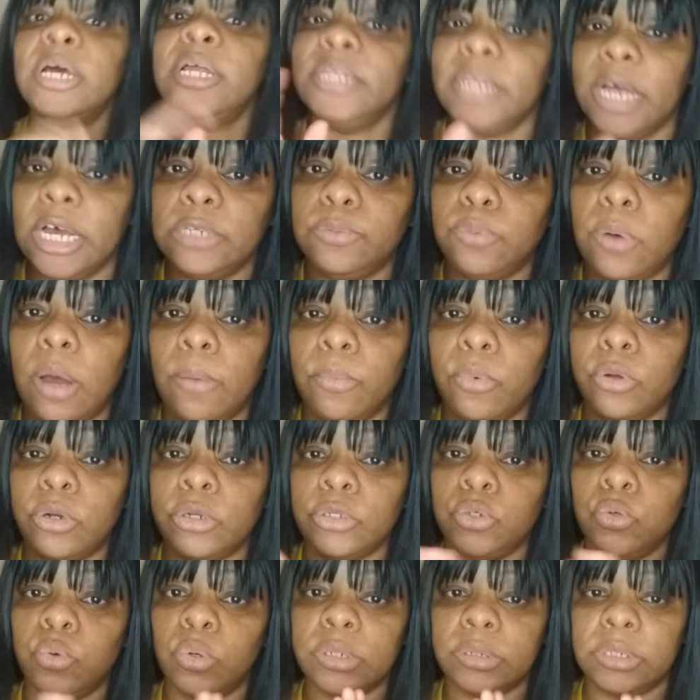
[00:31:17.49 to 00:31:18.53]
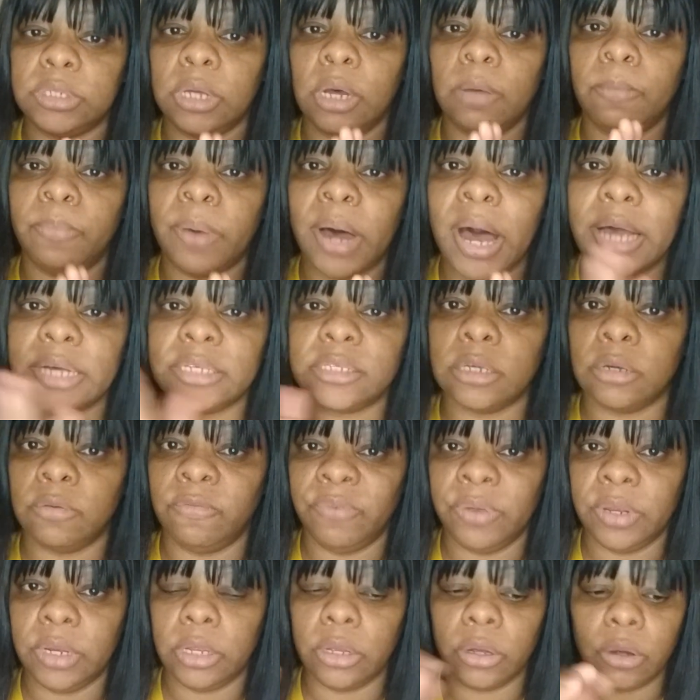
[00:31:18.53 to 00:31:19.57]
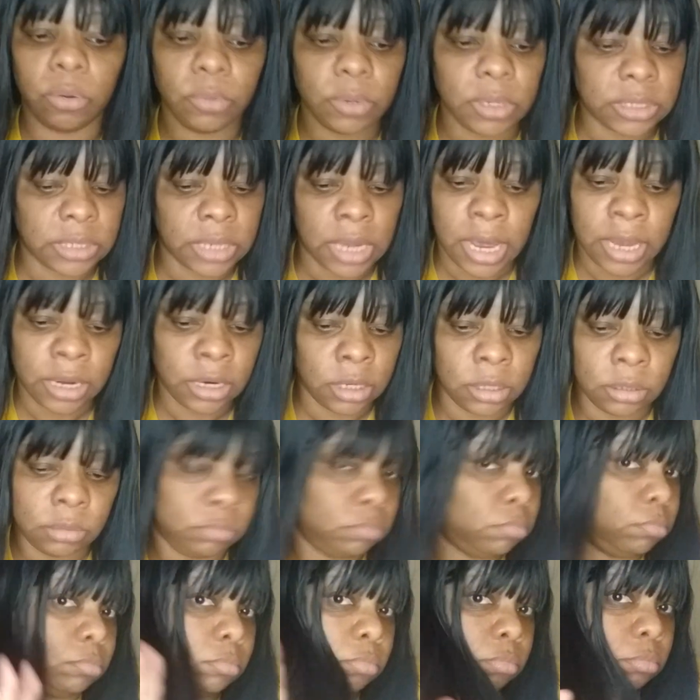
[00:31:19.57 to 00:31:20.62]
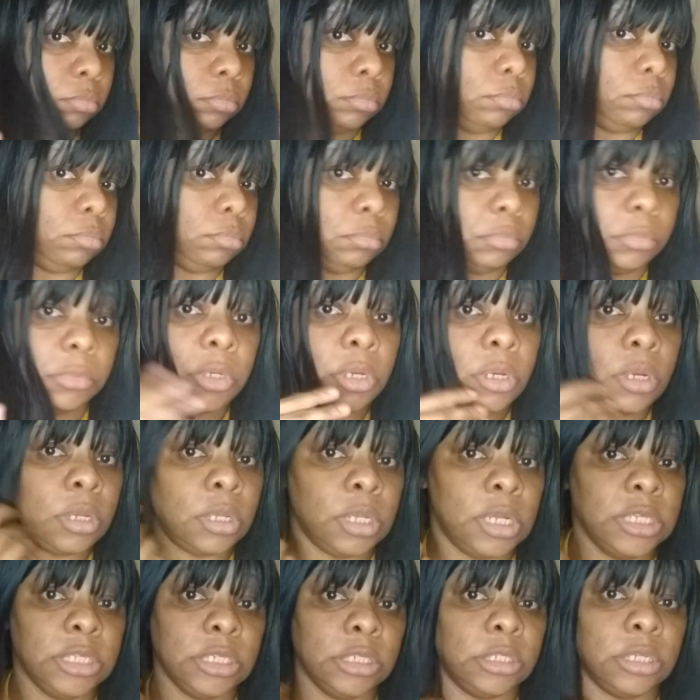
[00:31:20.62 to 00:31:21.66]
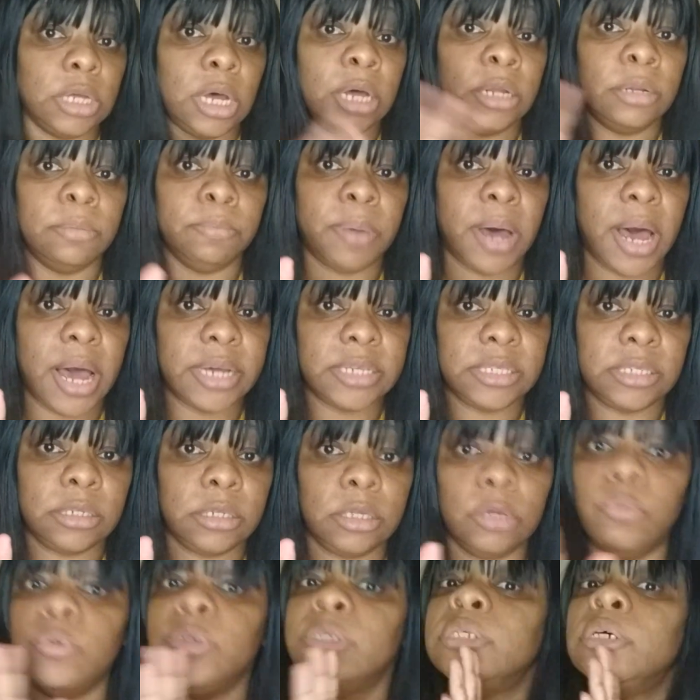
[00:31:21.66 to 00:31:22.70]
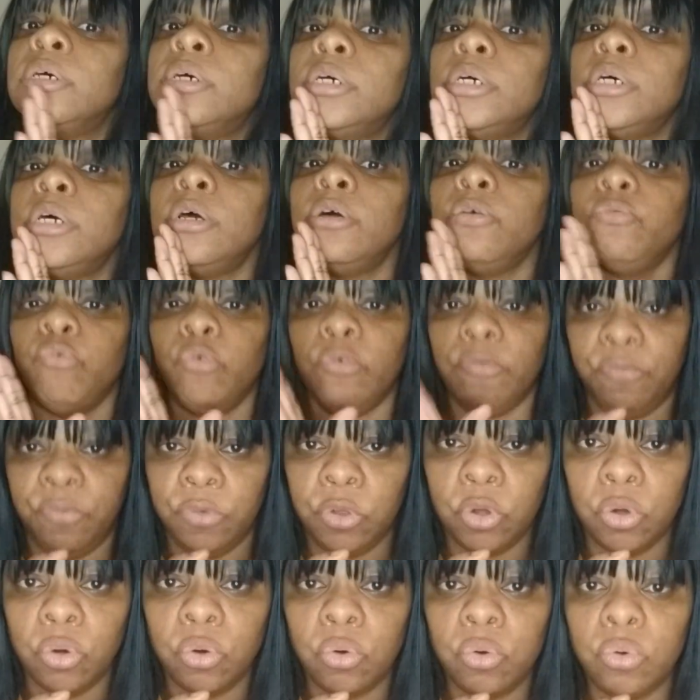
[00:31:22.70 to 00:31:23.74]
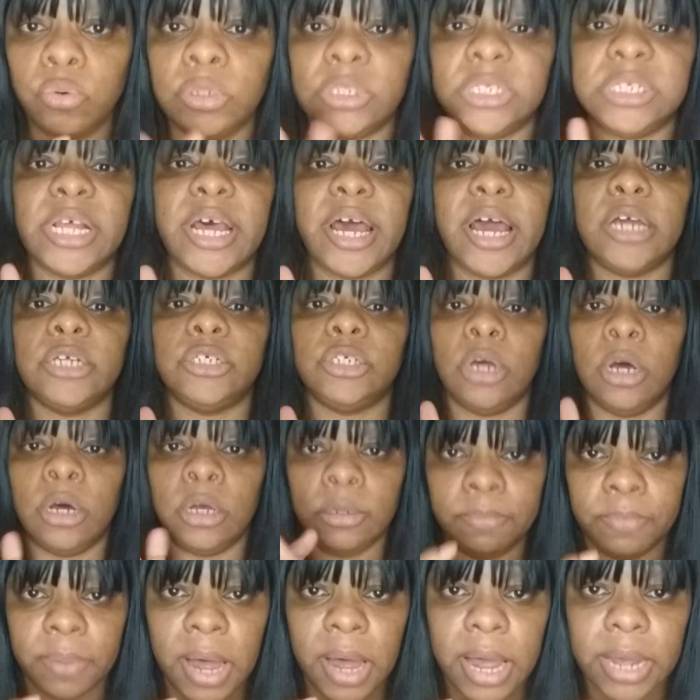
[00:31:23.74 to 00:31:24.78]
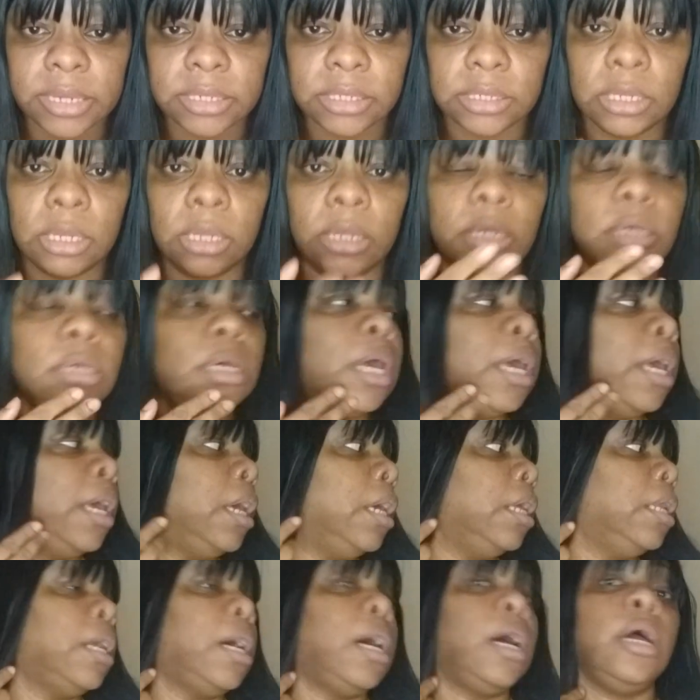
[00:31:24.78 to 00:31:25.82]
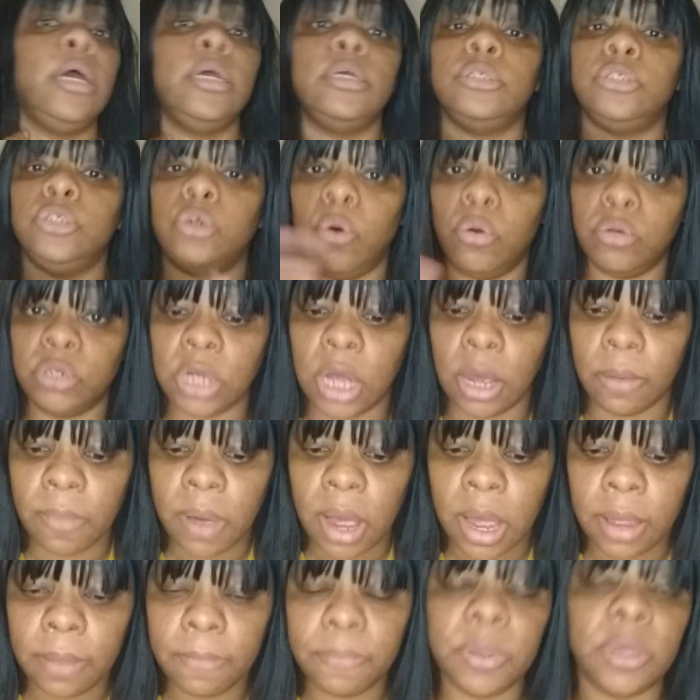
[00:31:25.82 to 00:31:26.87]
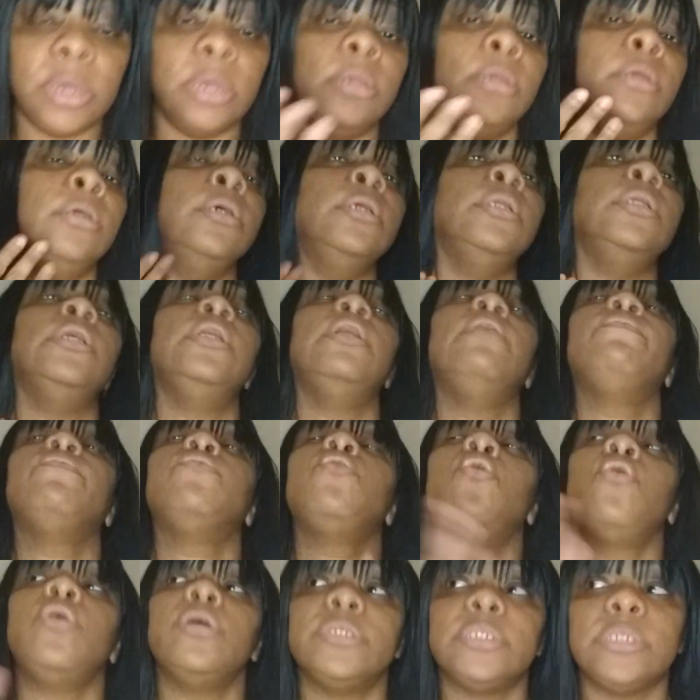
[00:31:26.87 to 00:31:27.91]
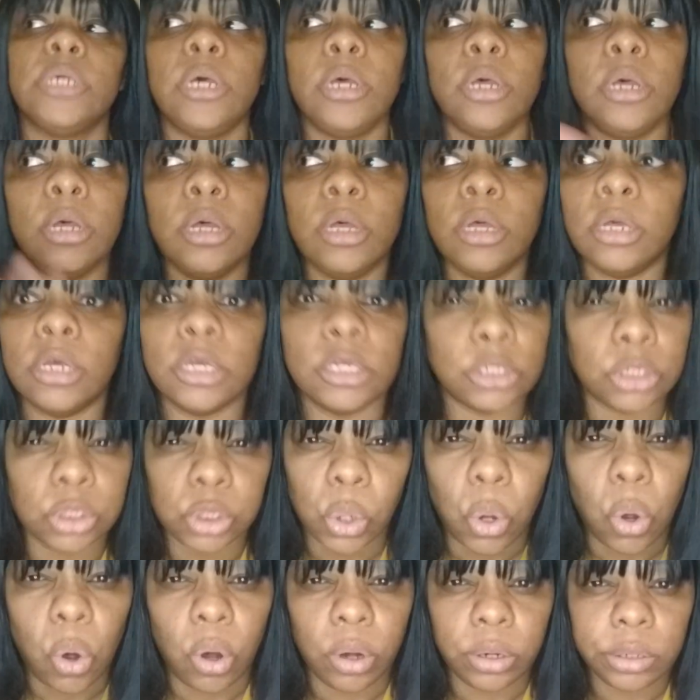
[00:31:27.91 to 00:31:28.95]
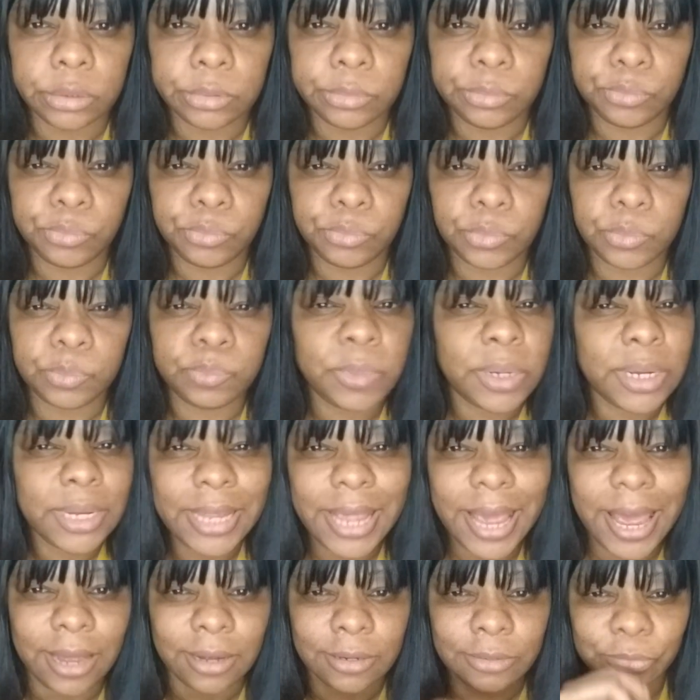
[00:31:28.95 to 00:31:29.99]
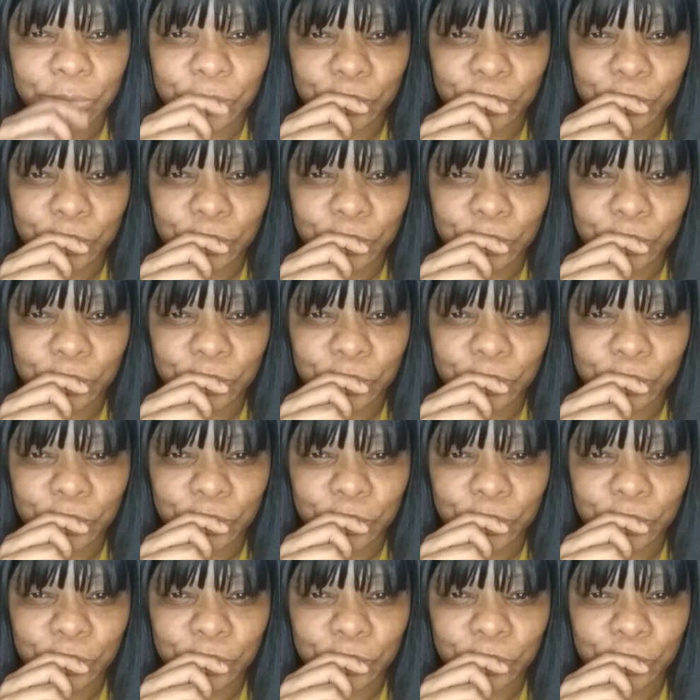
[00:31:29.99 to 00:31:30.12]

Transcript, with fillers: That's why I'm going to do a, a box of video because I don't. This is an unboxing. It was a review slash unboxing, and I told y'all my opinion, and of course, it's long. But yeah.